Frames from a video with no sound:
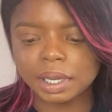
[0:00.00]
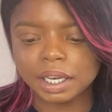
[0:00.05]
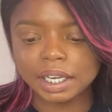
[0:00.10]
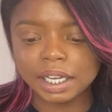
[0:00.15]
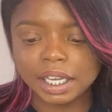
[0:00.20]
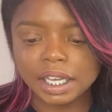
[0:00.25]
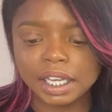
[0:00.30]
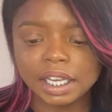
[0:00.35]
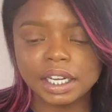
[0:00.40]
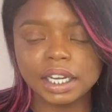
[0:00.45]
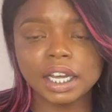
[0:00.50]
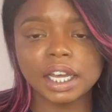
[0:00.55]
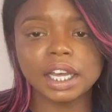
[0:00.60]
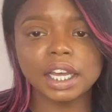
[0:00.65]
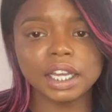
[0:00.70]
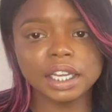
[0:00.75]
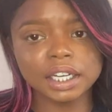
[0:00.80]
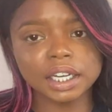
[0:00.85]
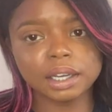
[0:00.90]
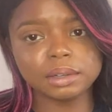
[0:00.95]
dad
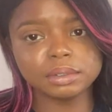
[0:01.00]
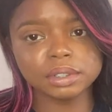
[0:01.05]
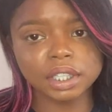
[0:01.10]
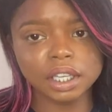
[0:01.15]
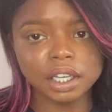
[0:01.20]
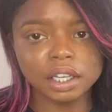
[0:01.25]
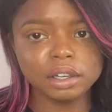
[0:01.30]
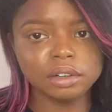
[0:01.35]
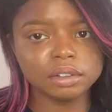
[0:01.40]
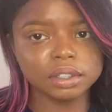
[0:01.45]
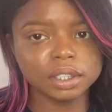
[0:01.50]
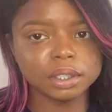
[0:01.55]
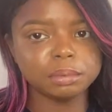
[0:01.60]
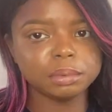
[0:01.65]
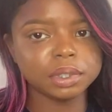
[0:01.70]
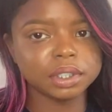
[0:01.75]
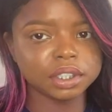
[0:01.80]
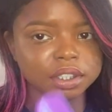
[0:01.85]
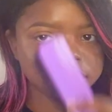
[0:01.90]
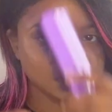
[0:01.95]
died and I was angry
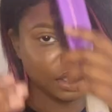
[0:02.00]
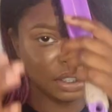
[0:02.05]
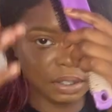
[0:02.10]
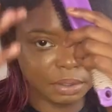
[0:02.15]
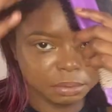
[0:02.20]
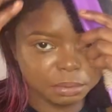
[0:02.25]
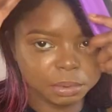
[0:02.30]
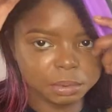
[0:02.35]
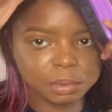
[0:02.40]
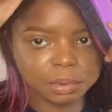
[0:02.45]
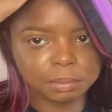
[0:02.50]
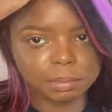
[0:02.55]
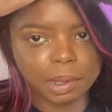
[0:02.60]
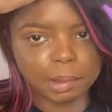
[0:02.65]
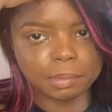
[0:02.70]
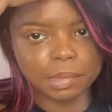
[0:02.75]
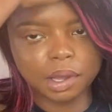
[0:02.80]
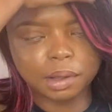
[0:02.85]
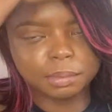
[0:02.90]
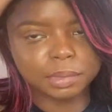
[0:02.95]
because he left me with my
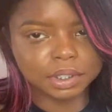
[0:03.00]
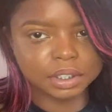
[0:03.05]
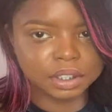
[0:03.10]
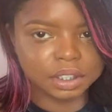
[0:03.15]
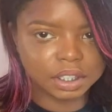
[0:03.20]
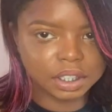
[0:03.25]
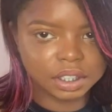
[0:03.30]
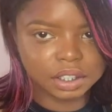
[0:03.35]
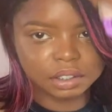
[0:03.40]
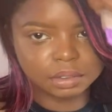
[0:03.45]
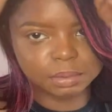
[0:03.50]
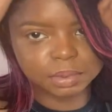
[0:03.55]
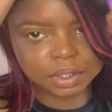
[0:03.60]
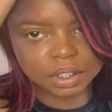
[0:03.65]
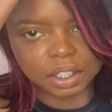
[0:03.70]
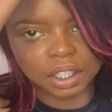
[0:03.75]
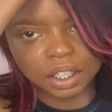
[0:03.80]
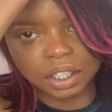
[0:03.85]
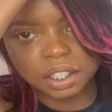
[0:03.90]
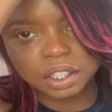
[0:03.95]
mama, and it was
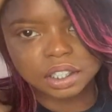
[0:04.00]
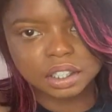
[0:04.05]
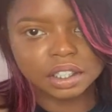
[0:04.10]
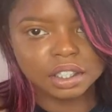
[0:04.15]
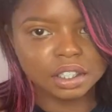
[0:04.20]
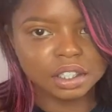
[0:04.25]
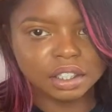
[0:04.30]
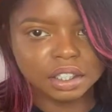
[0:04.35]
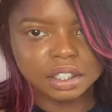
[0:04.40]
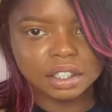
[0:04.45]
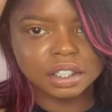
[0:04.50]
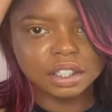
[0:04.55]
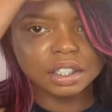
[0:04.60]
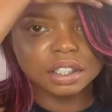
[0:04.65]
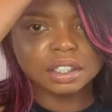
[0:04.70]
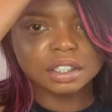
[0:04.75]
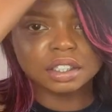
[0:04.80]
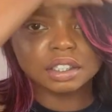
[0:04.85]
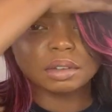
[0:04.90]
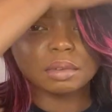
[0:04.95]
like,
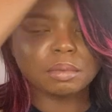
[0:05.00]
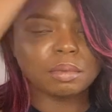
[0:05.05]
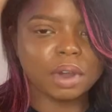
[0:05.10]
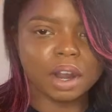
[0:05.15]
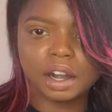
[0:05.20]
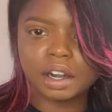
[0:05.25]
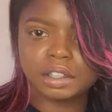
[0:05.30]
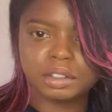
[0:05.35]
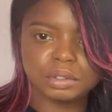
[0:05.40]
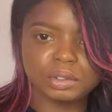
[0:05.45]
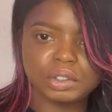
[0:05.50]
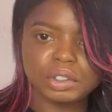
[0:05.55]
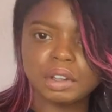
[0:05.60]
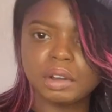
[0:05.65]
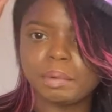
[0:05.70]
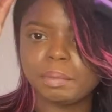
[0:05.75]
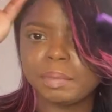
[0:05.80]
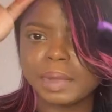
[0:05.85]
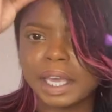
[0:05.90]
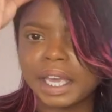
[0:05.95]
why are you so
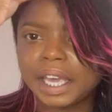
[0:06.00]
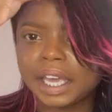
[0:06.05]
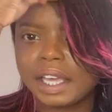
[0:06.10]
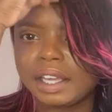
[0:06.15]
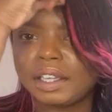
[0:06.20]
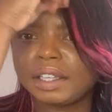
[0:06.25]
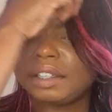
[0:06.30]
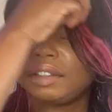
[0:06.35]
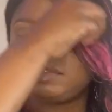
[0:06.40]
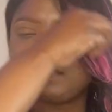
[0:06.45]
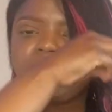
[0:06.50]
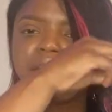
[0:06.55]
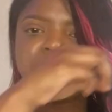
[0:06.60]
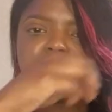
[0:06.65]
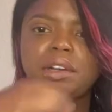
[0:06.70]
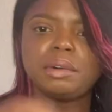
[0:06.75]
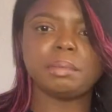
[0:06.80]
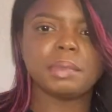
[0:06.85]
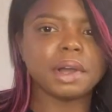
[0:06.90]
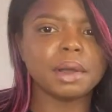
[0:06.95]
mad if that's
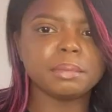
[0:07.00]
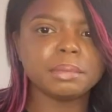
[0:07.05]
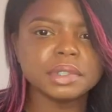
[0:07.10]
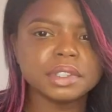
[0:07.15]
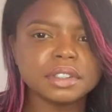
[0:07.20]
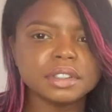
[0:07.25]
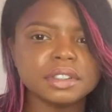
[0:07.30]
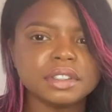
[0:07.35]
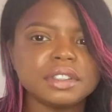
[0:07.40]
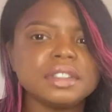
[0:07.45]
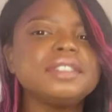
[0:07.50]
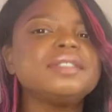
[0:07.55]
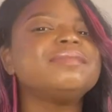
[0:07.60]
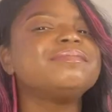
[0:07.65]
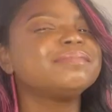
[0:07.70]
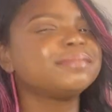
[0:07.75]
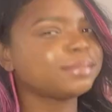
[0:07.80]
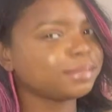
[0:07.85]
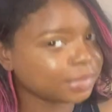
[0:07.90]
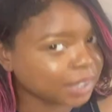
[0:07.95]
your mama?
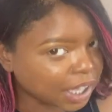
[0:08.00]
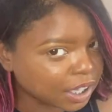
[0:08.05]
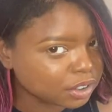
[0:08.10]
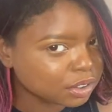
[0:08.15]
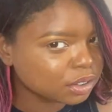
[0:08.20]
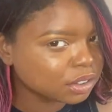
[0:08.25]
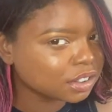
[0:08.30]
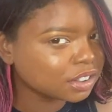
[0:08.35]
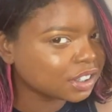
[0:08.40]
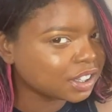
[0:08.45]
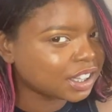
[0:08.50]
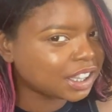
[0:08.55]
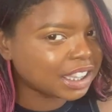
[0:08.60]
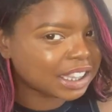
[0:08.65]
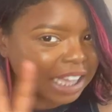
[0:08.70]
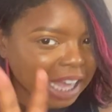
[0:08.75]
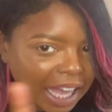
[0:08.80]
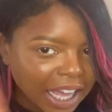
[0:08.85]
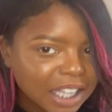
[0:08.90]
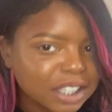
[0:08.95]
That's
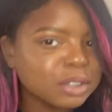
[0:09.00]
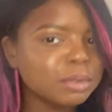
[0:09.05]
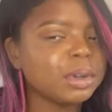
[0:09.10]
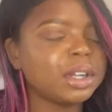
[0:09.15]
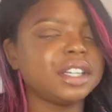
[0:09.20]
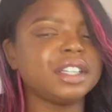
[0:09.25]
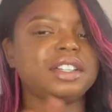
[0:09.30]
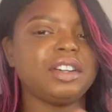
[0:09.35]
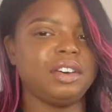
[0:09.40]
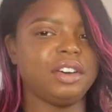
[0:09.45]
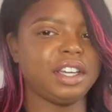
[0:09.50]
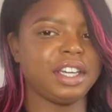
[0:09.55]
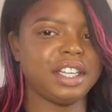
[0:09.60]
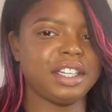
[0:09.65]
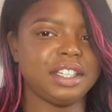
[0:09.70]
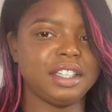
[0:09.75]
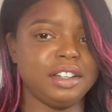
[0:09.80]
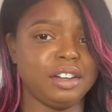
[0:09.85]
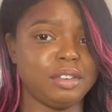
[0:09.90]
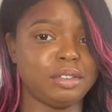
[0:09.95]
what Lenoka had
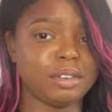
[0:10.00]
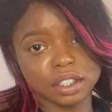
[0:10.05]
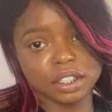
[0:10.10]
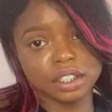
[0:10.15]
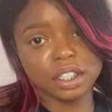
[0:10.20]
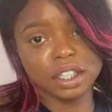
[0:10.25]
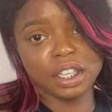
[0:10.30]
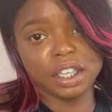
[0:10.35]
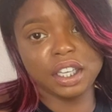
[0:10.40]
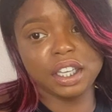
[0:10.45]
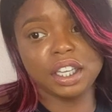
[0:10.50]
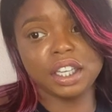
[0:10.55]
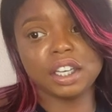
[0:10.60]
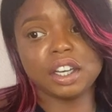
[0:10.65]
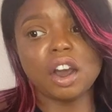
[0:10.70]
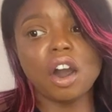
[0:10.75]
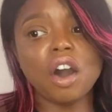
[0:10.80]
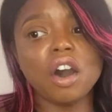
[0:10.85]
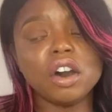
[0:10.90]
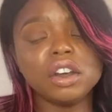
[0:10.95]
to heal from. And
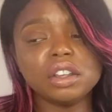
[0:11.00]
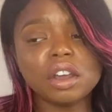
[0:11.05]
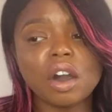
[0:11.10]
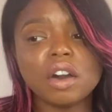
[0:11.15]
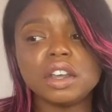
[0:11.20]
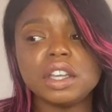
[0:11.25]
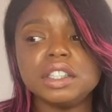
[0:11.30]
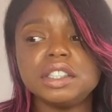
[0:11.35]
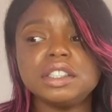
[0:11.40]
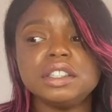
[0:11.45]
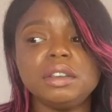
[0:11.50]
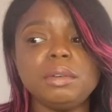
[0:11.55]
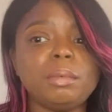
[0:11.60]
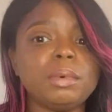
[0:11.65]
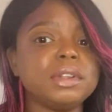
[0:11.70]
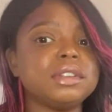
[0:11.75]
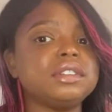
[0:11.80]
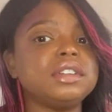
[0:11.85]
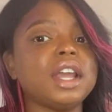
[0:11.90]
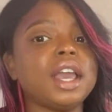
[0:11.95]
all y'all could see
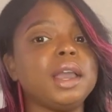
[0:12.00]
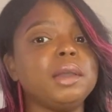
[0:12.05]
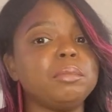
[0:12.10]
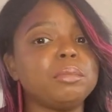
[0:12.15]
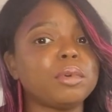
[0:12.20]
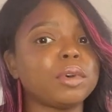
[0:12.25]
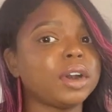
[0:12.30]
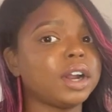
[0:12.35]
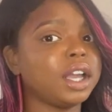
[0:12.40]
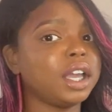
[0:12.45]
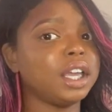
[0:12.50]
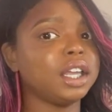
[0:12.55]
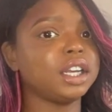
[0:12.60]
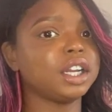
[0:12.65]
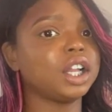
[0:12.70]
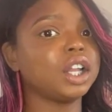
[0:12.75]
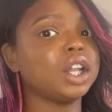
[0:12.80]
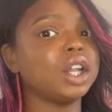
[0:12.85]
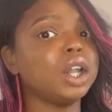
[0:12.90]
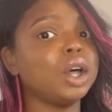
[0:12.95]
was name brand
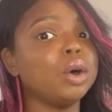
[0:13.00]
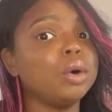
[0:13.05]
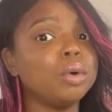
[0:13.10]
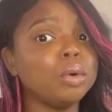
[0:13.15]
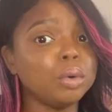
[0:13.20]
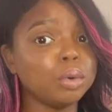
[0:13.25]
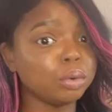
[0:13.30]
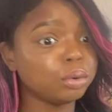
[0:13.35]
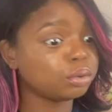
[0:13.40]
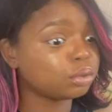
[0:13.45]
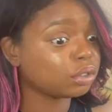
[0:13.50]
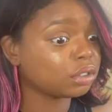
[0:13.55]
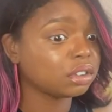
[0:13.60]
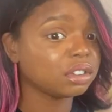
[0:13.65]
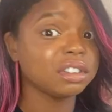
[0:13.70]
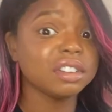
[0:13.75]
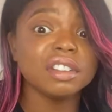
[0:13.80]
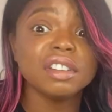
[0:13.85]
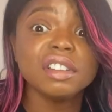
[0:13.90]
clothes.